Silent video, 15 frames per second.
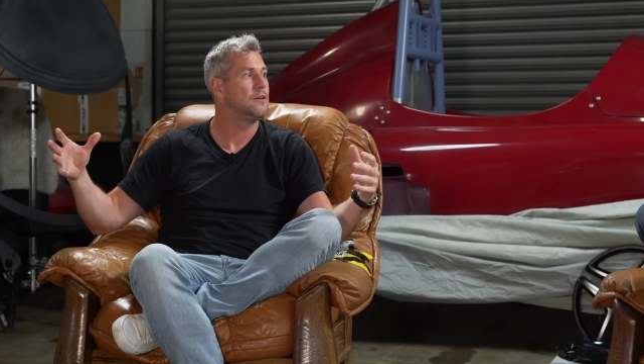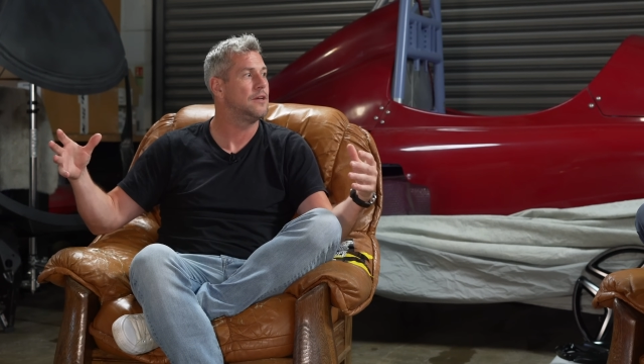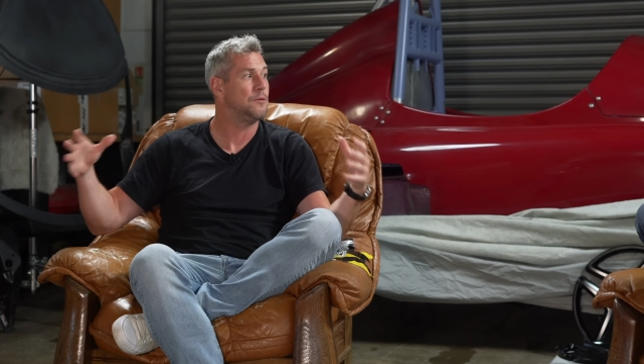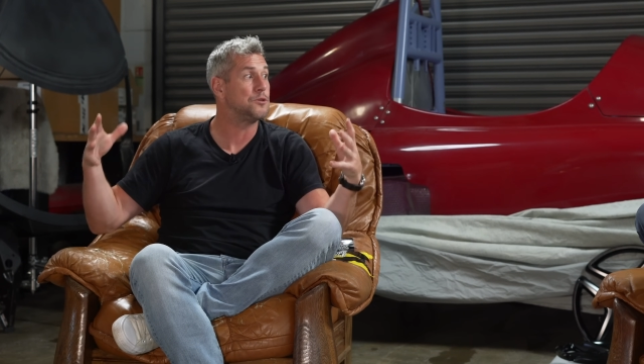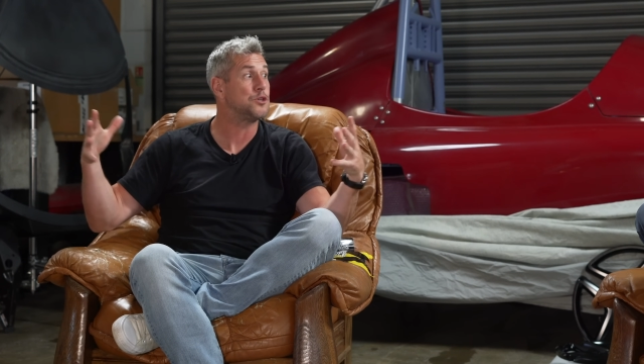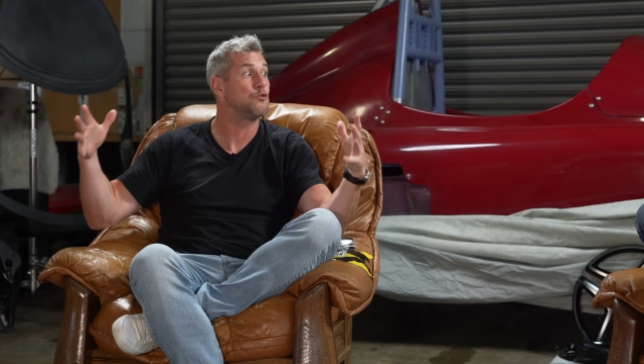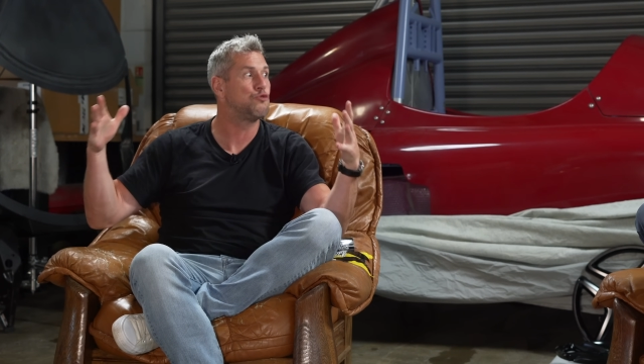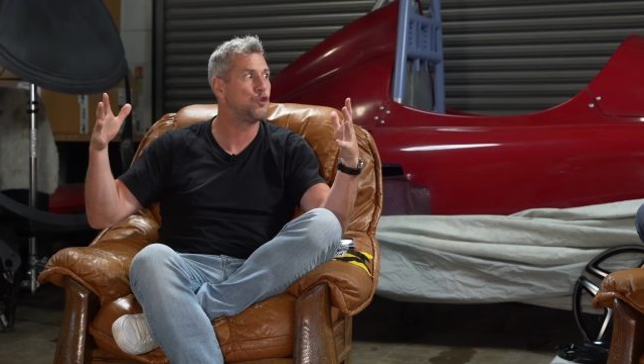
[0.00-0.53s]

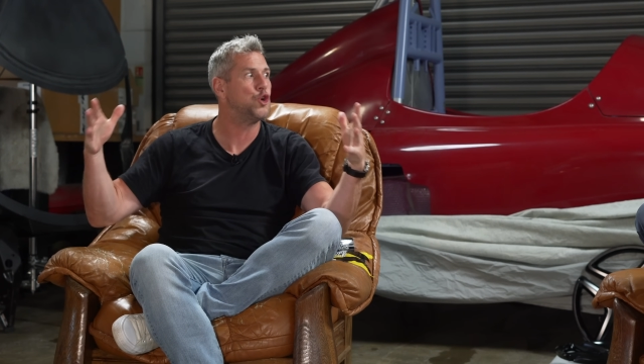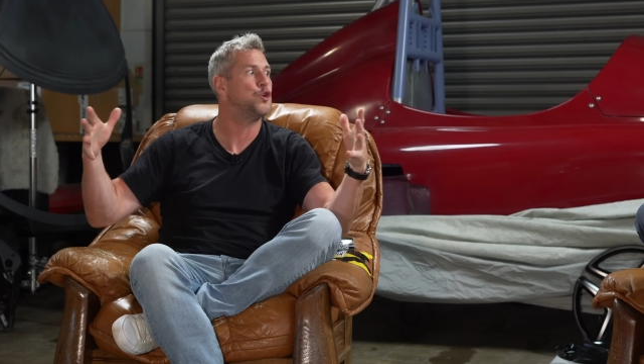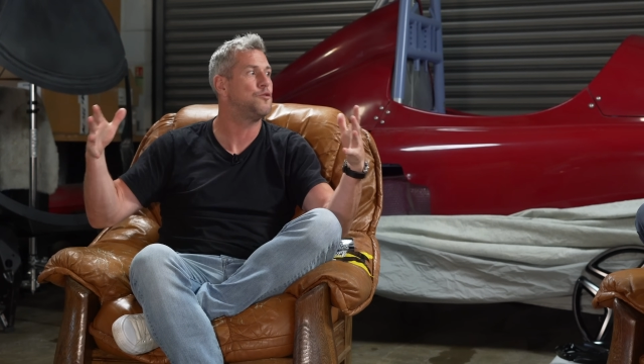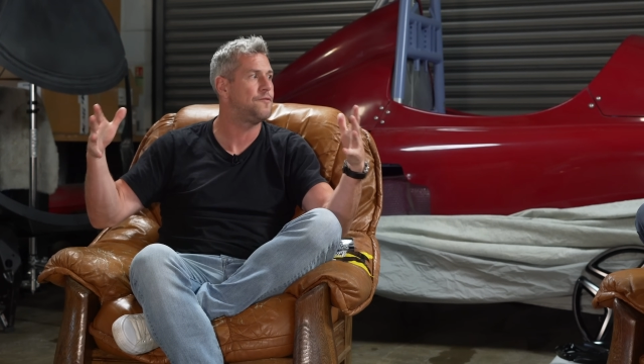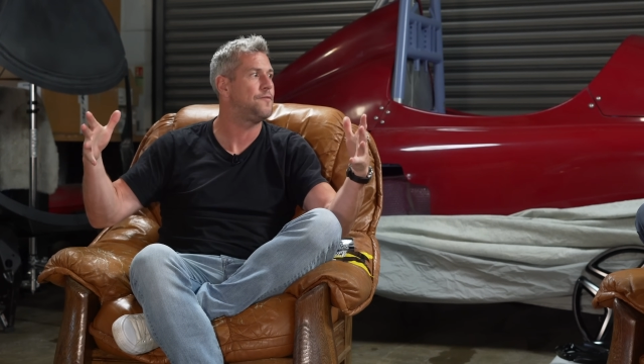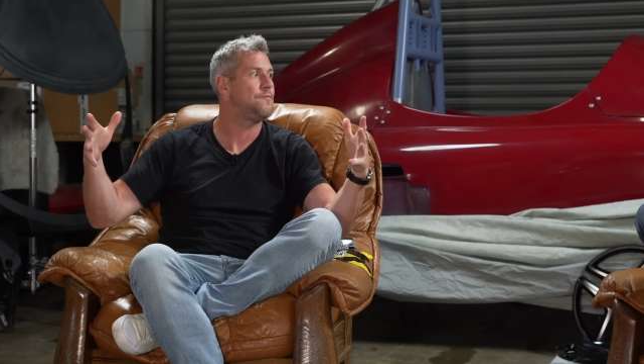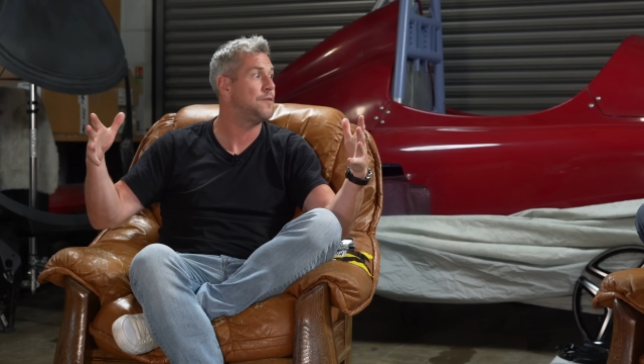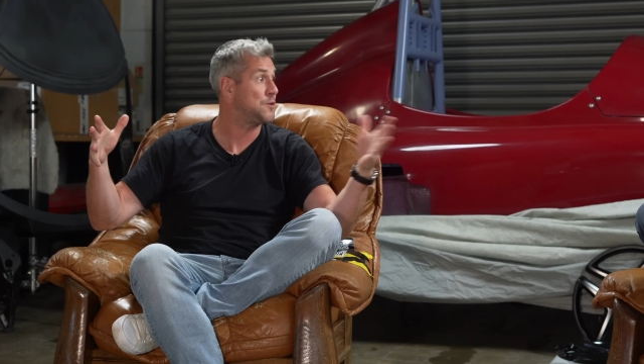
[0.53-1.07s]

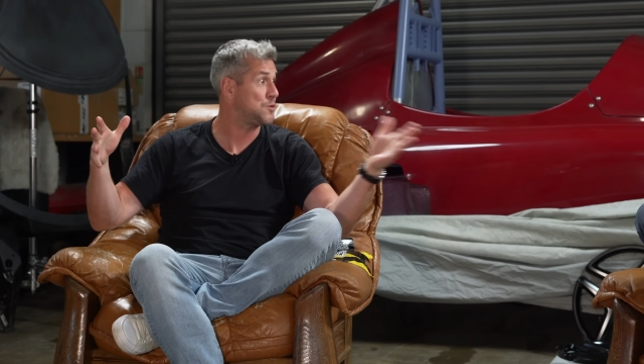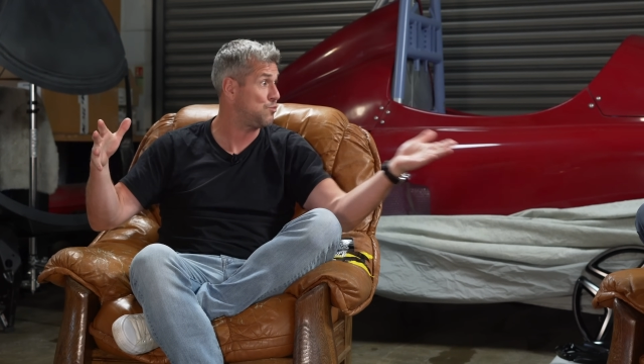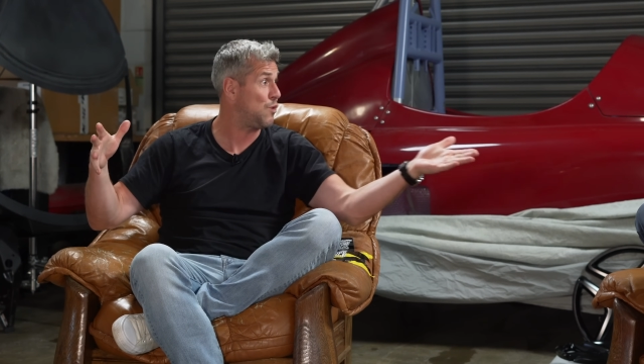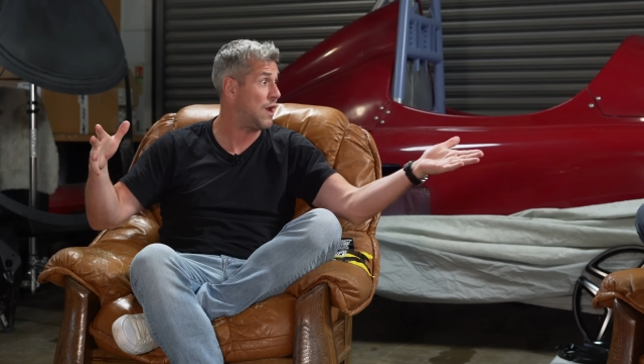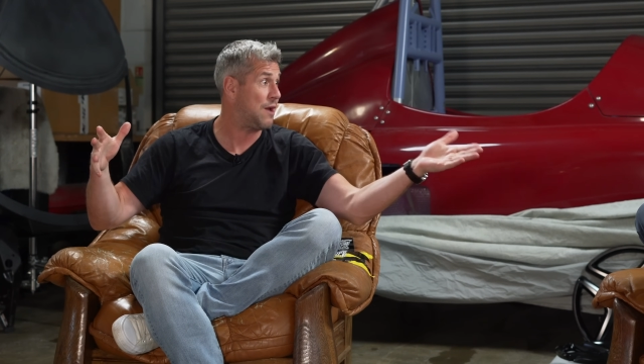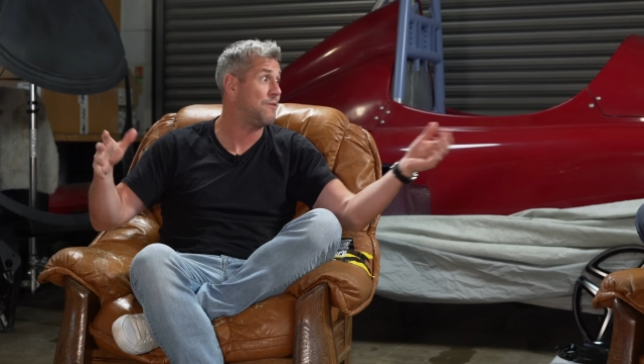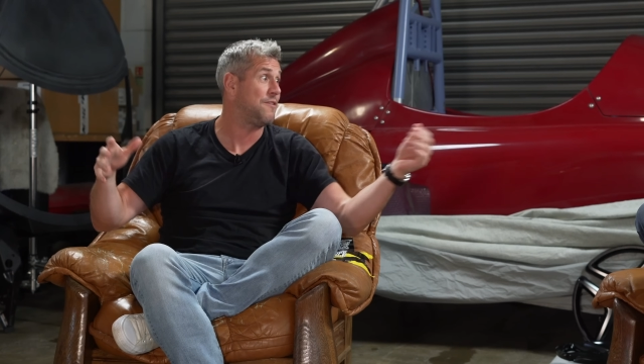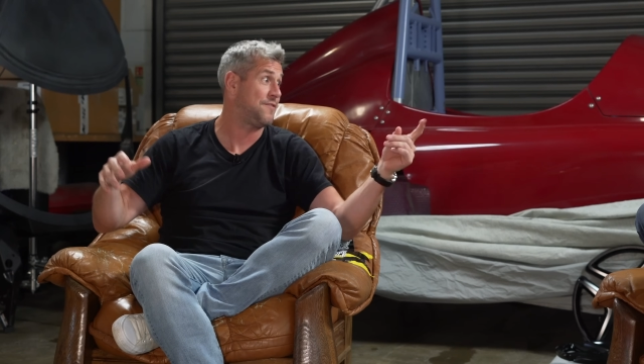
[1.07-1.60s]
It's
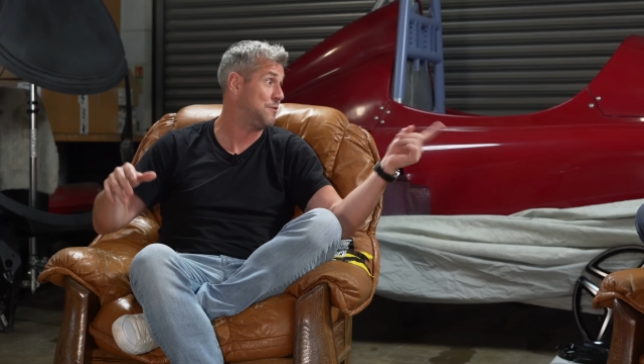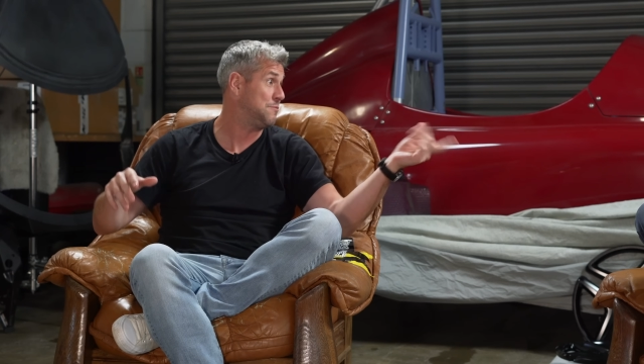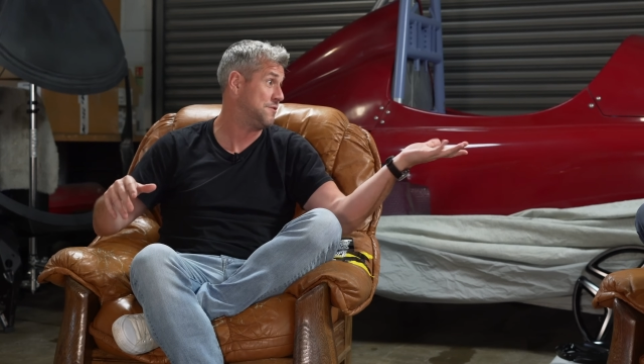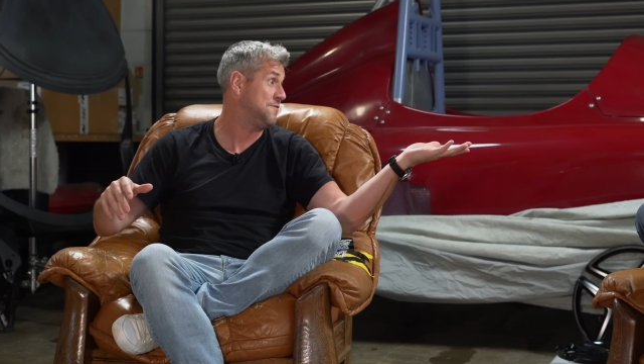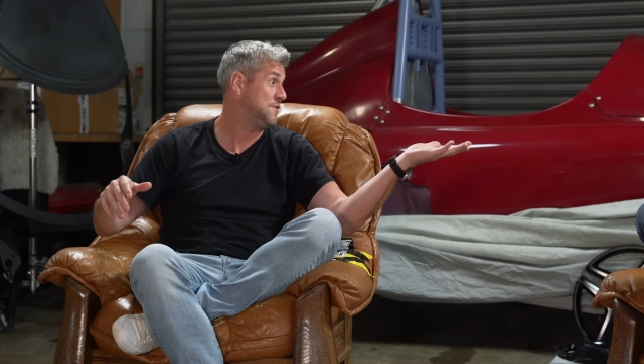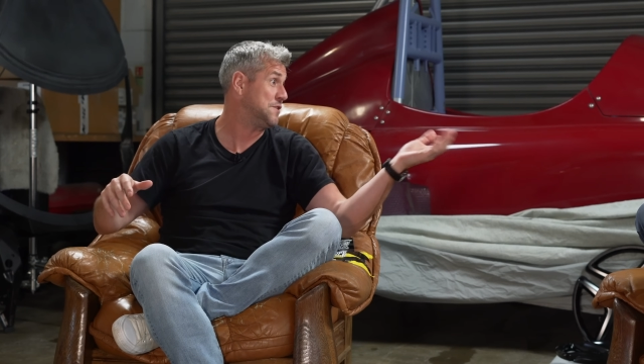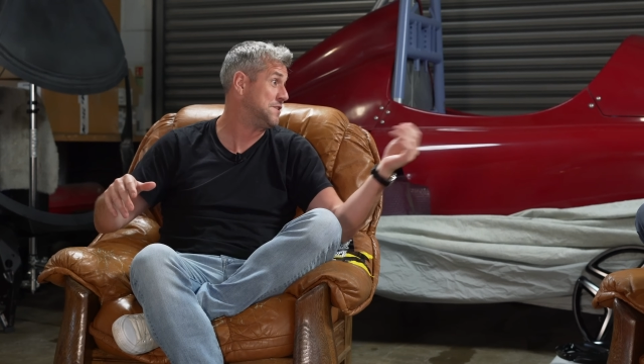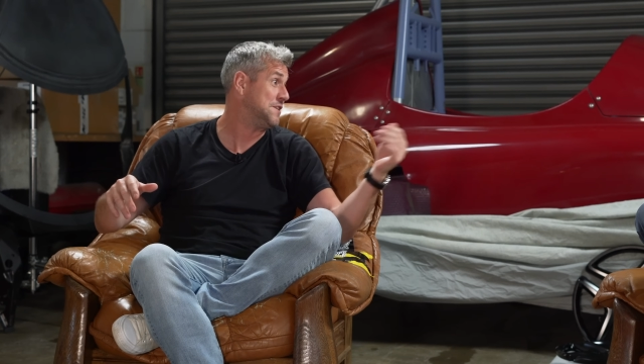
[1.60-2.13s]
where we filmed the
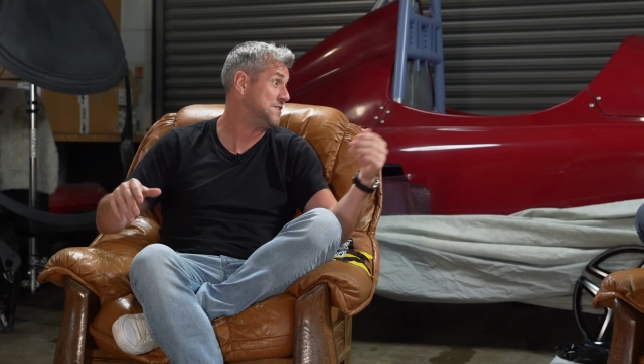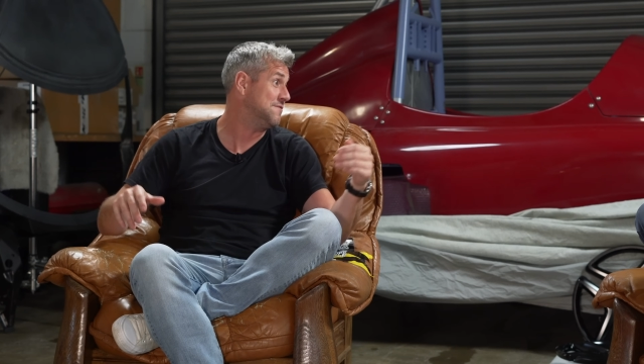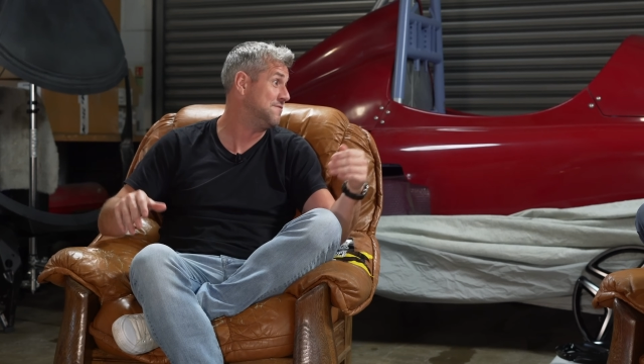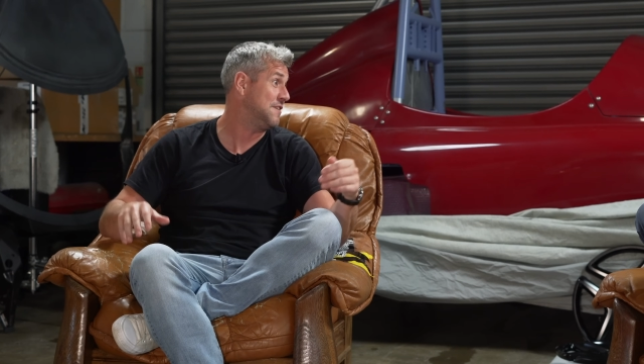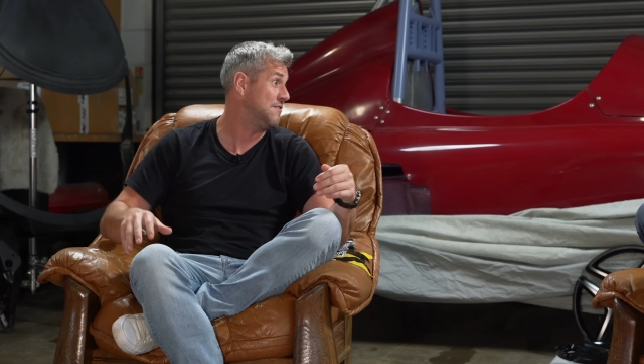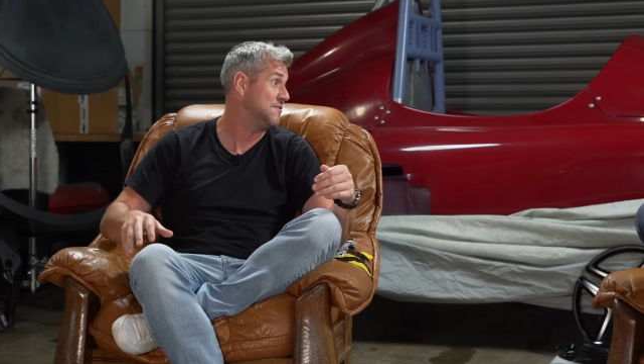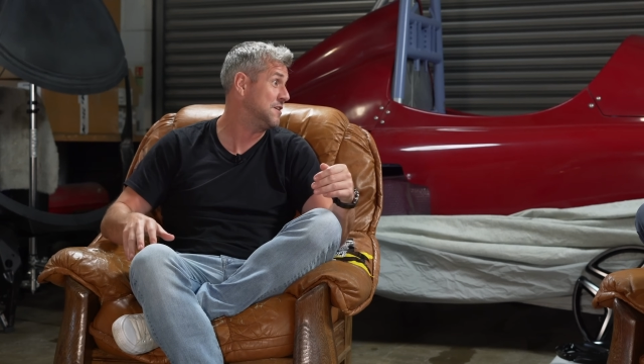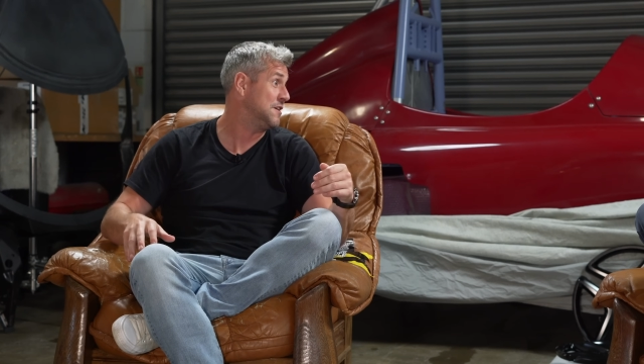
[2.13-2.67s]
first season of Full of